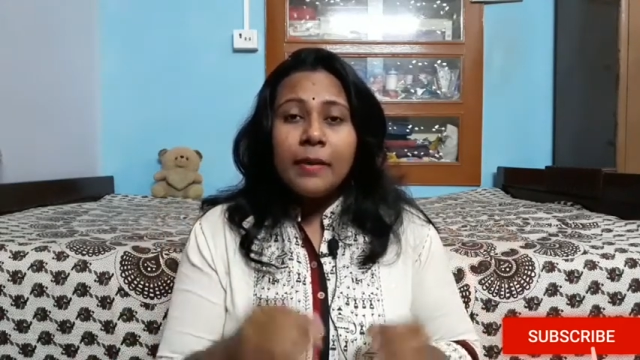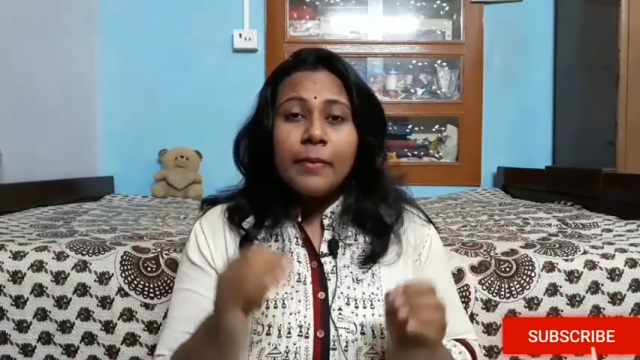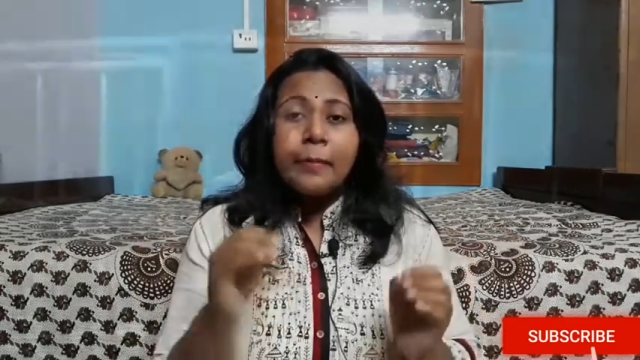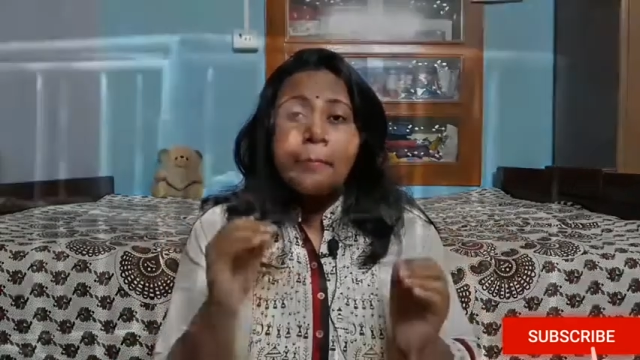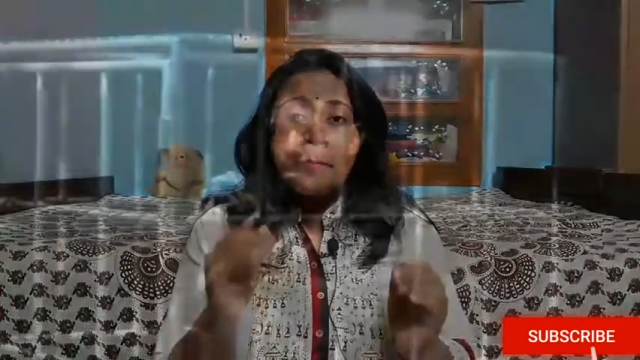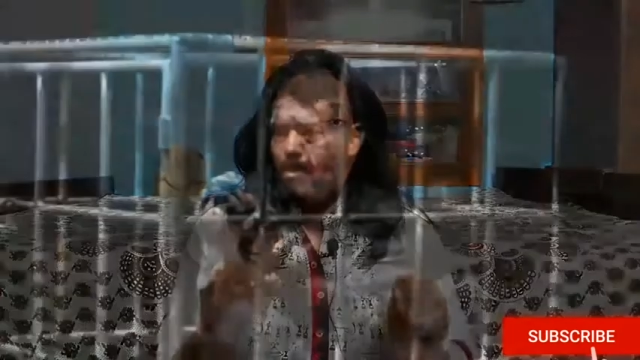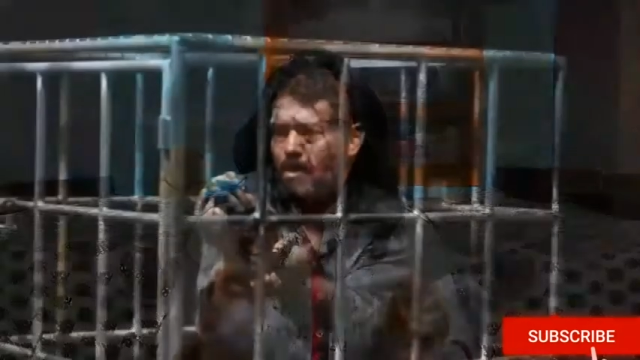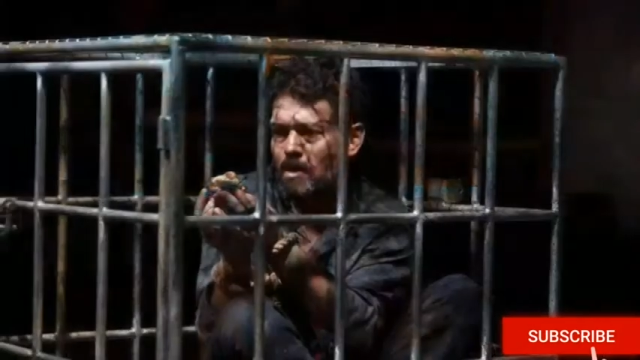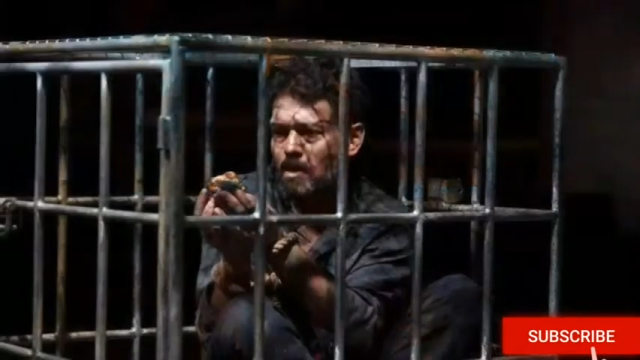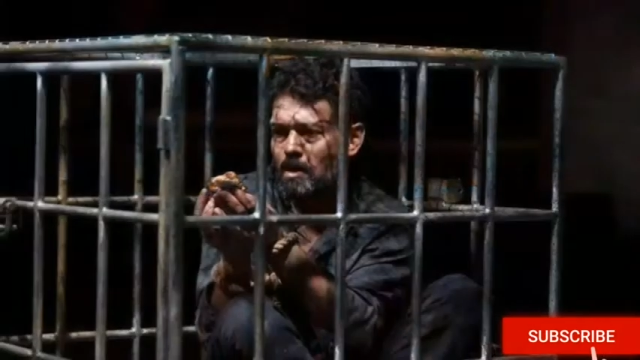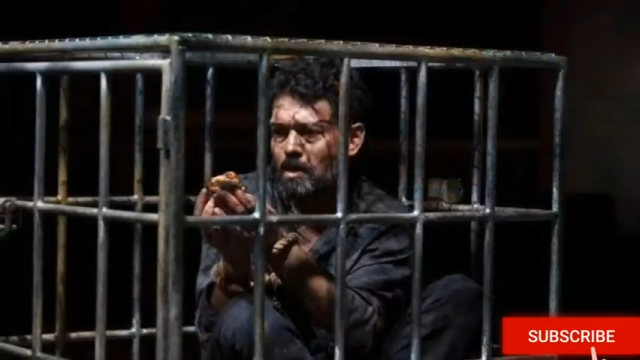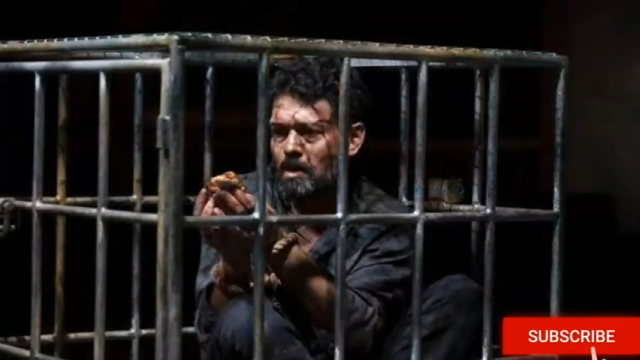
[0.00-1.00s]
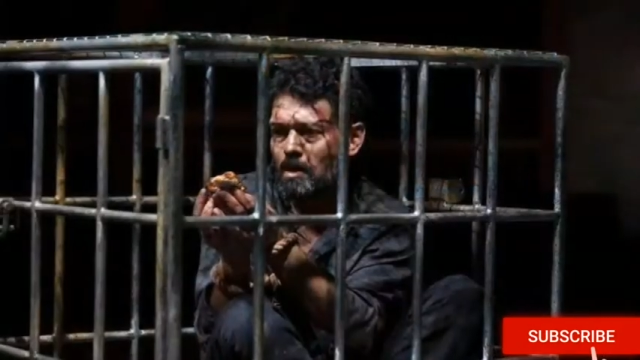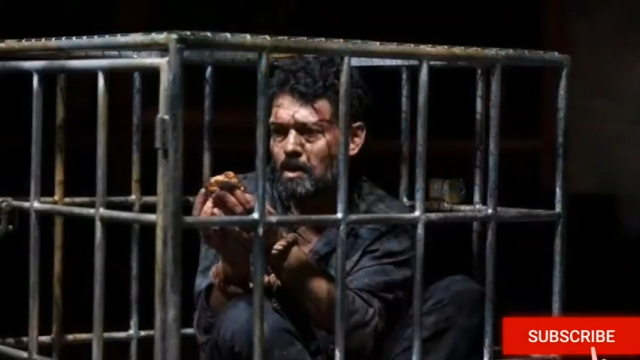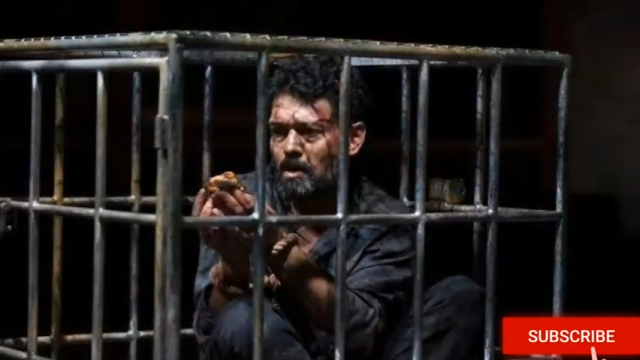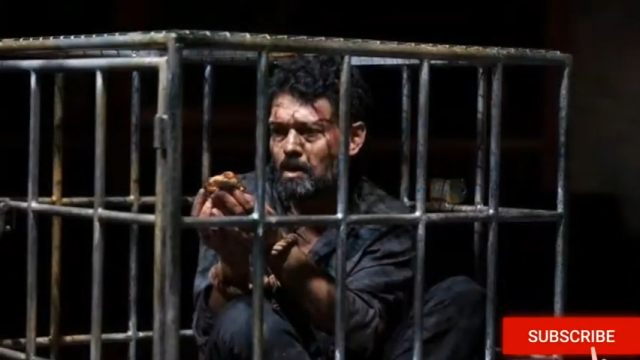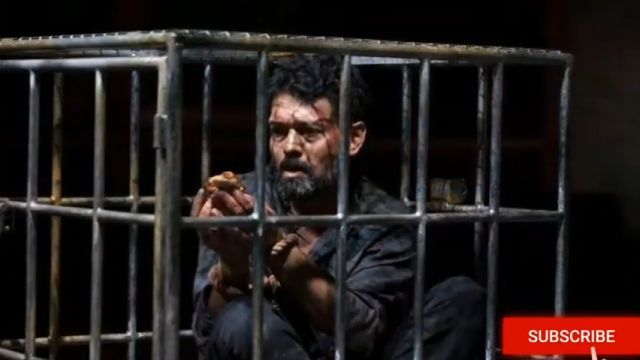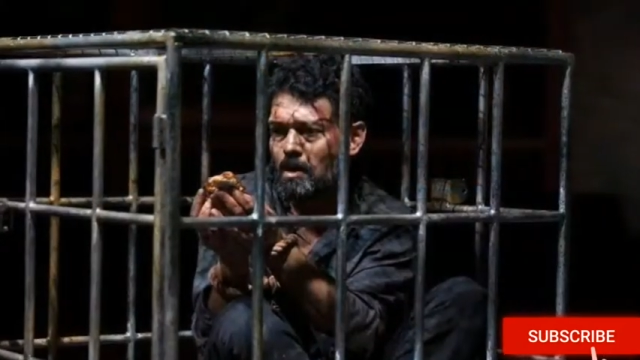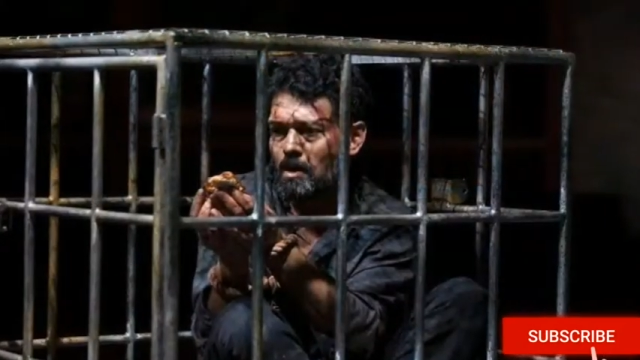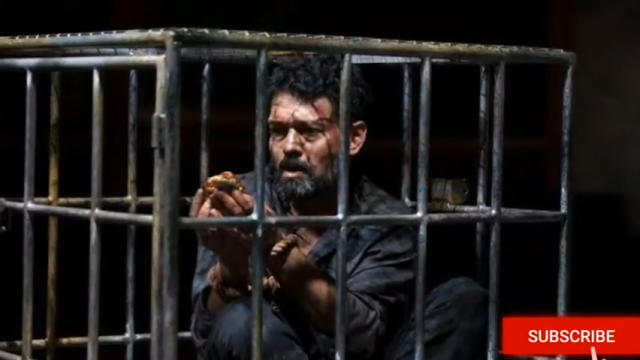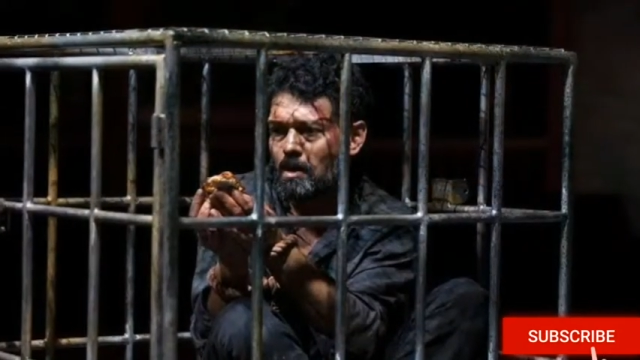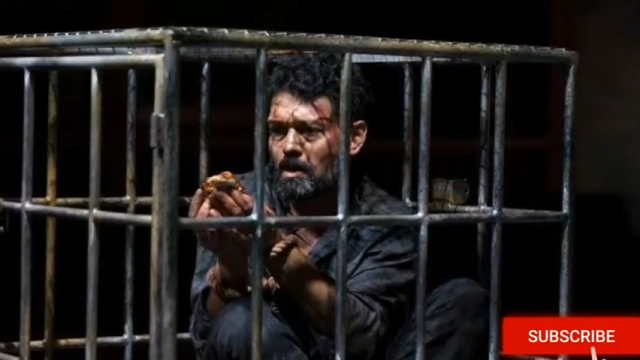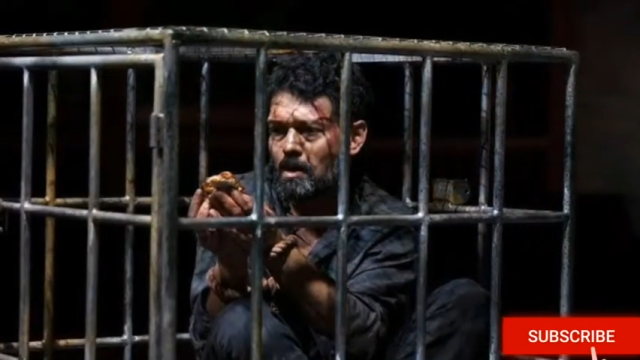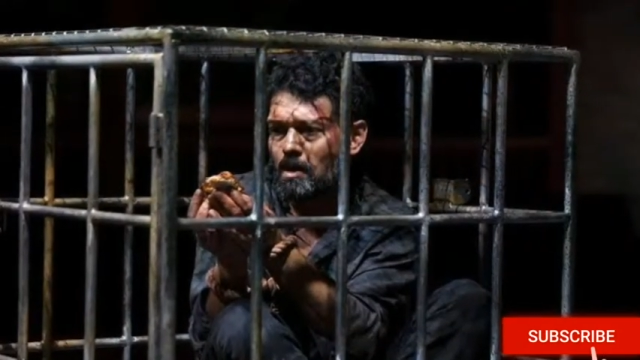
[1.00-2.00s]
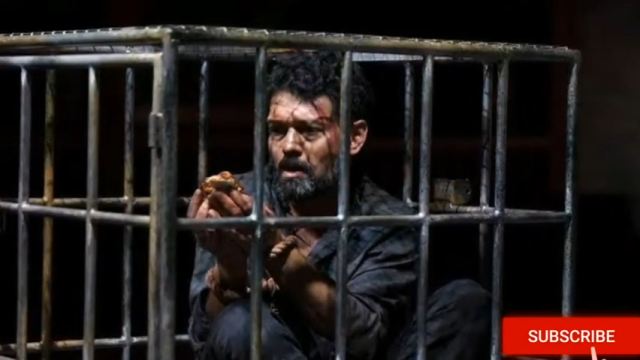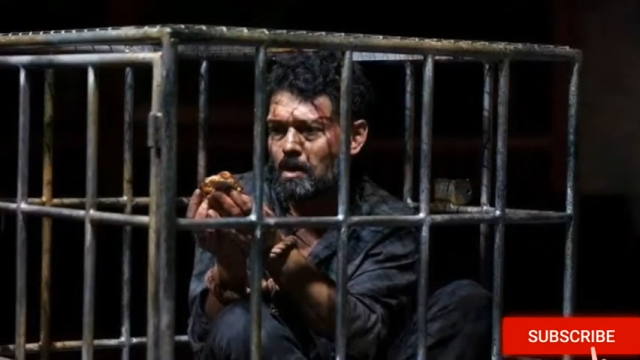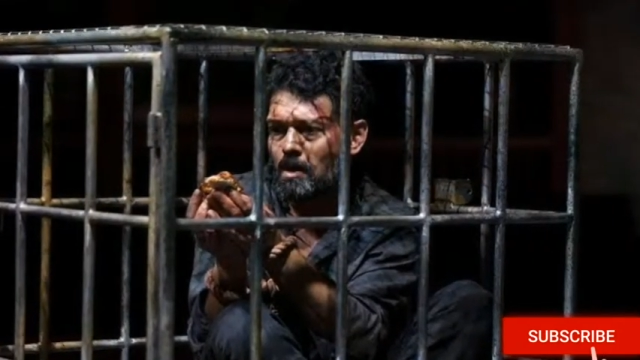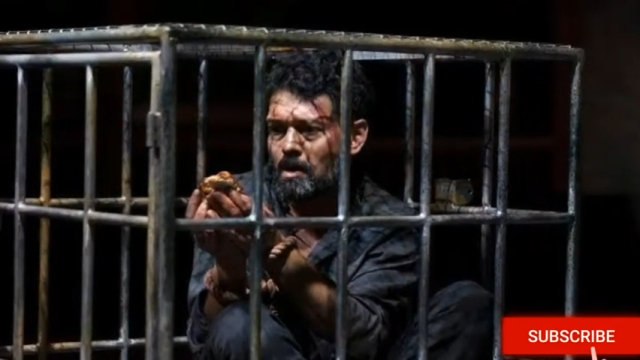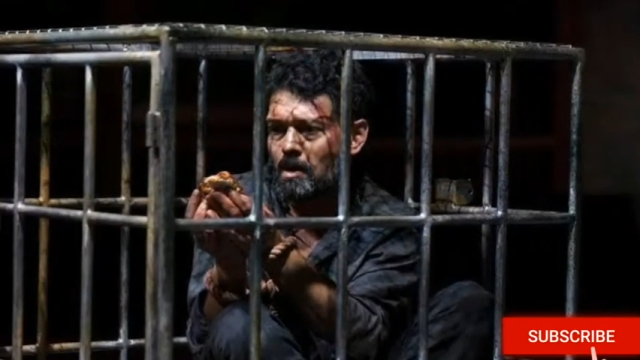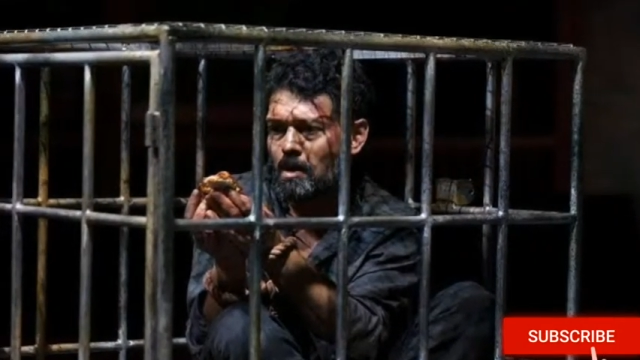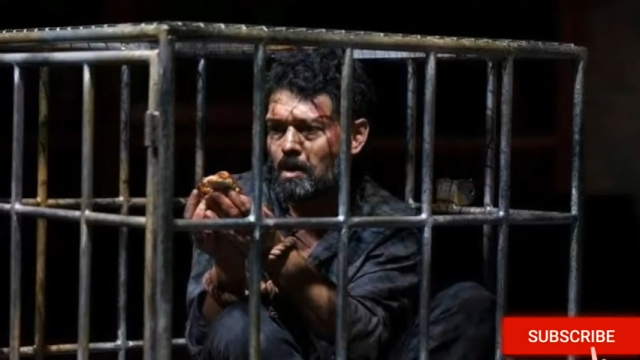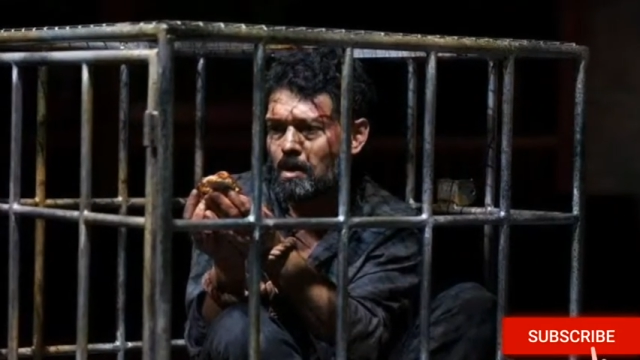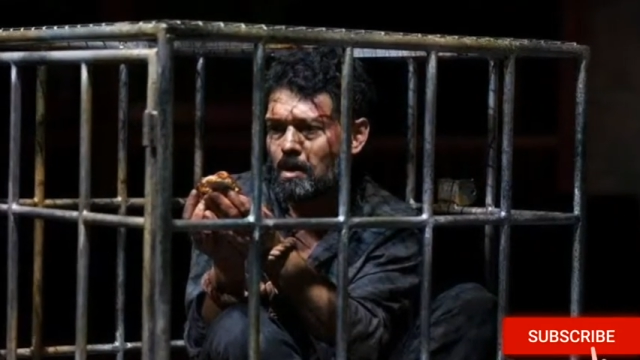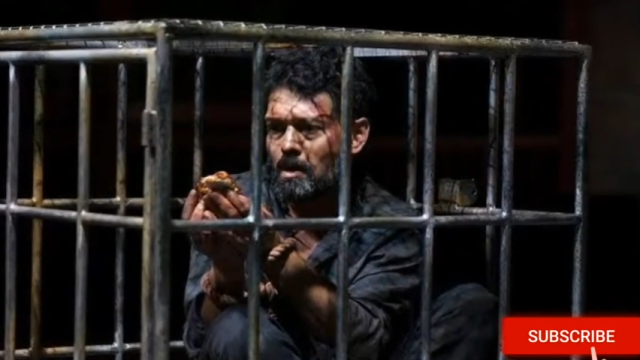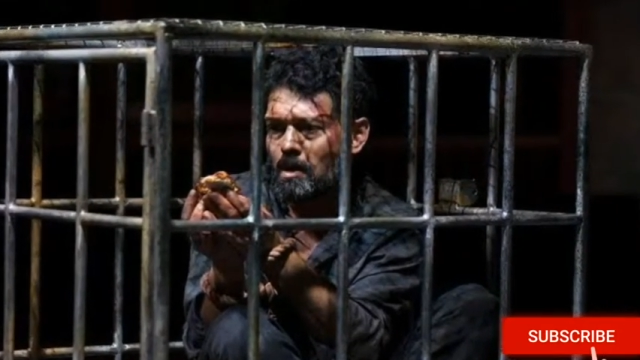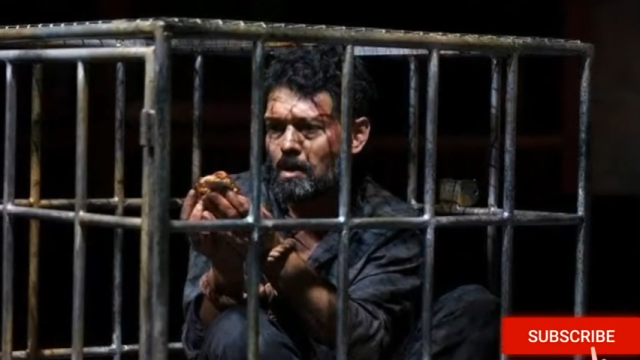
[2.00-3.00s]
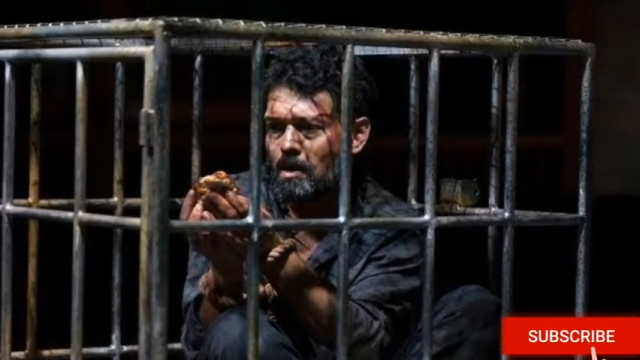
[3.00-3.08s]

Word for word: by bashing his head onto the cage's bar.